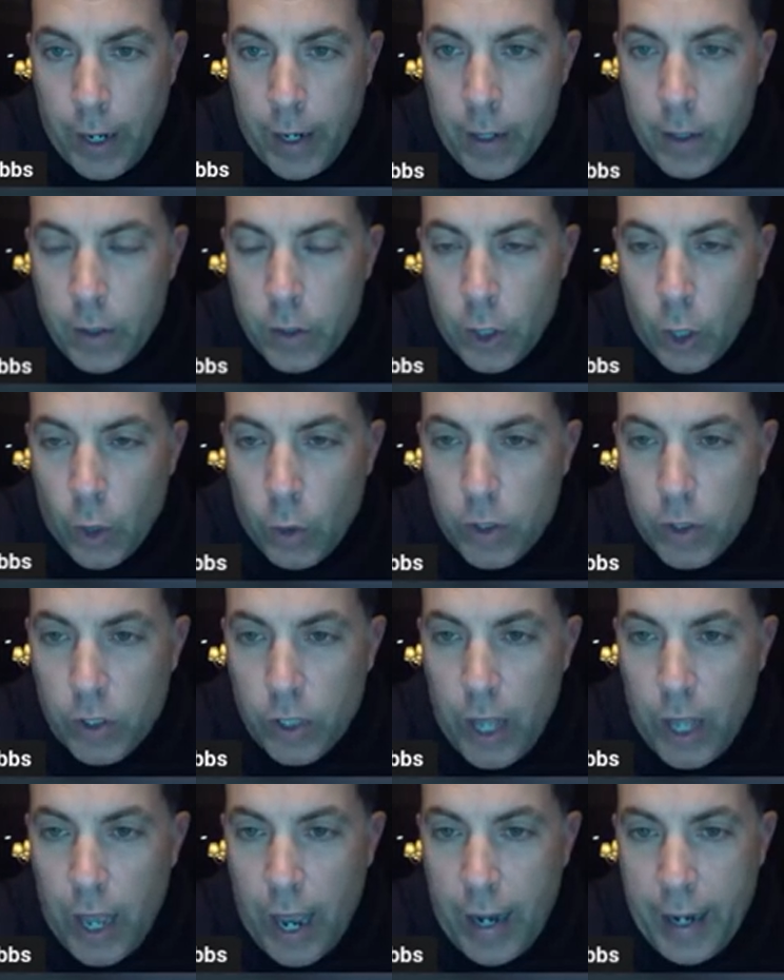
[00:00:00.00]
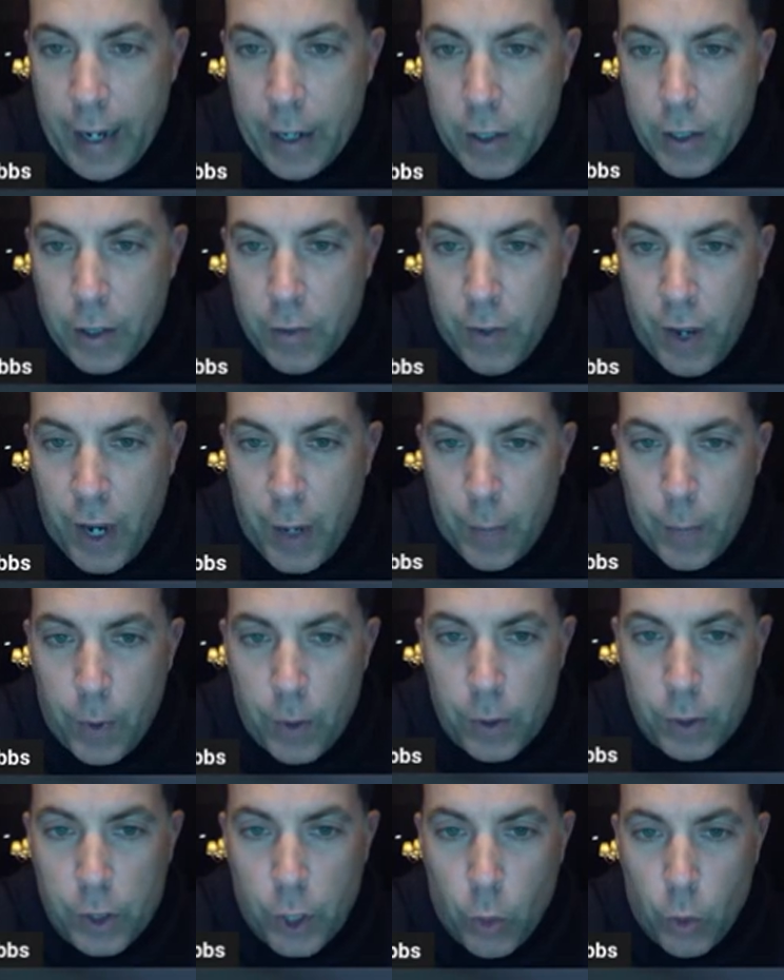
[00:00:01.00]
Okay, so slide. Here's the
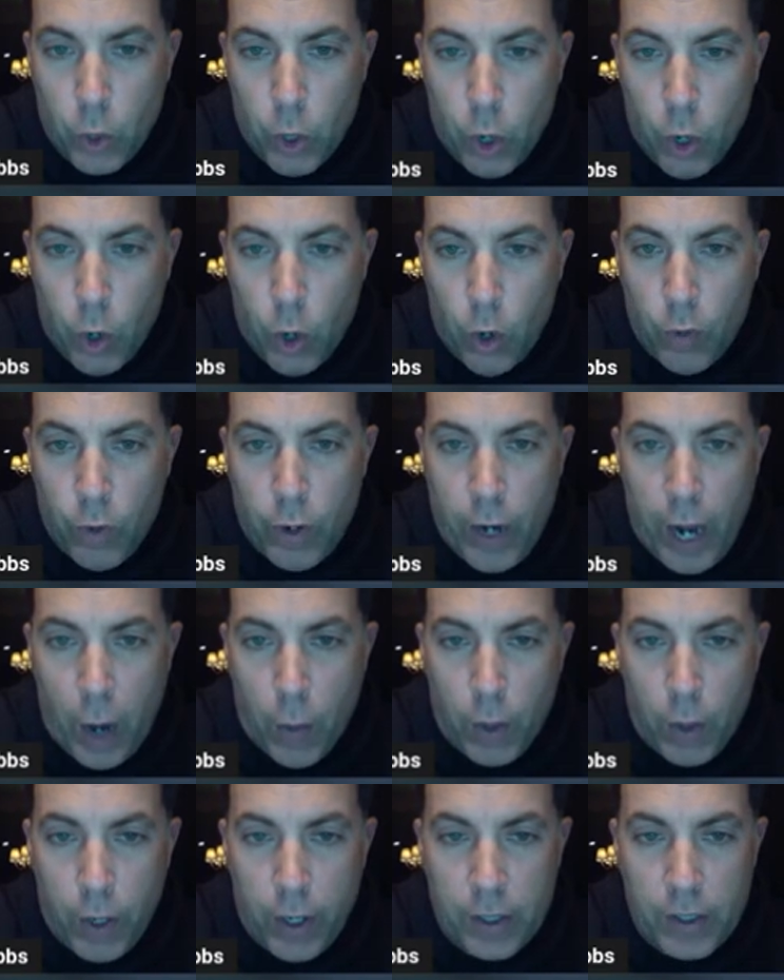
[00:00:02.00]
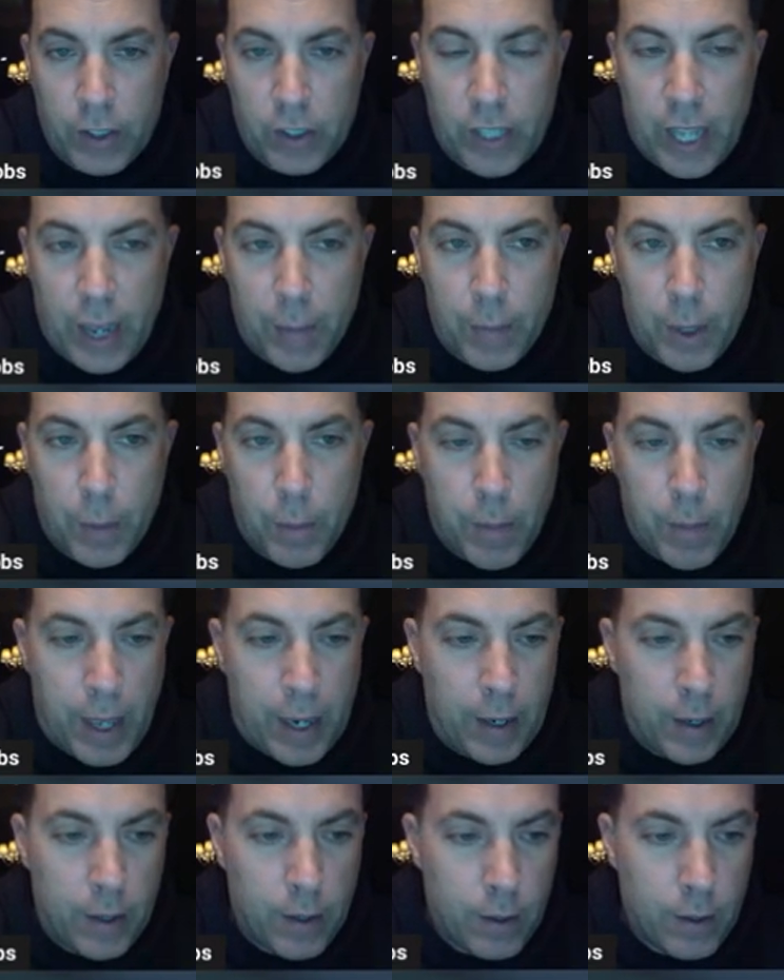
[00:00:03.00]
viper. So we're over now. We're going to stem the
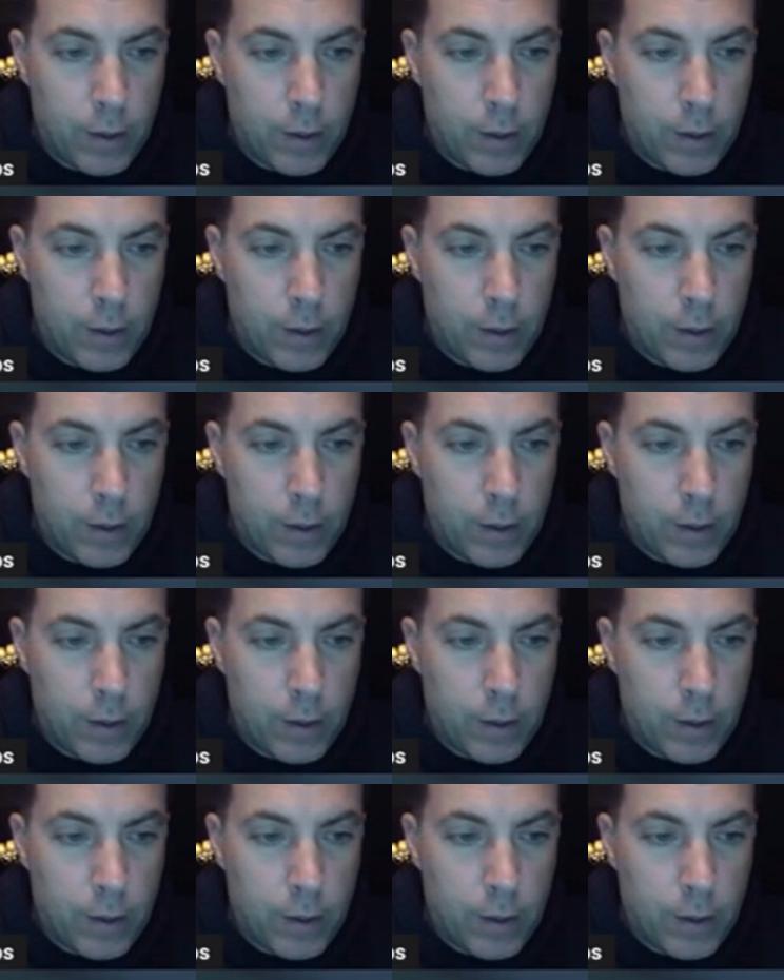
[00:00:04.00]
mint.